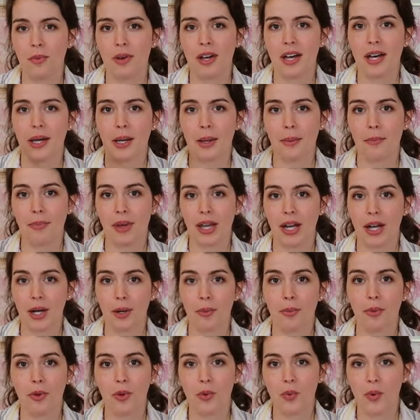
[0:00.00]
but a
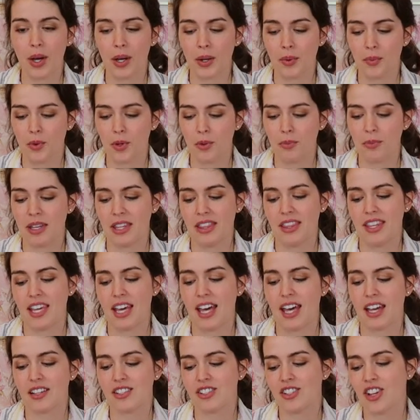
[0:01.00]
comparable one would be the
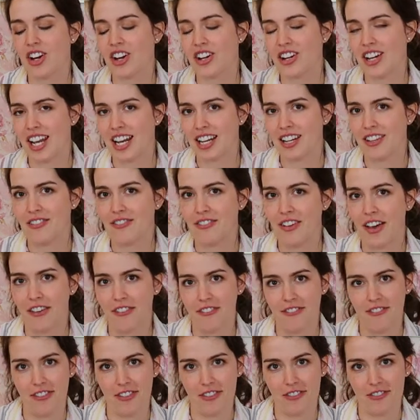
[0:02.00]

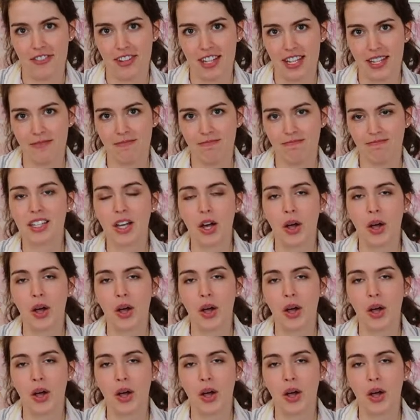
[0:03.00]
XR9550.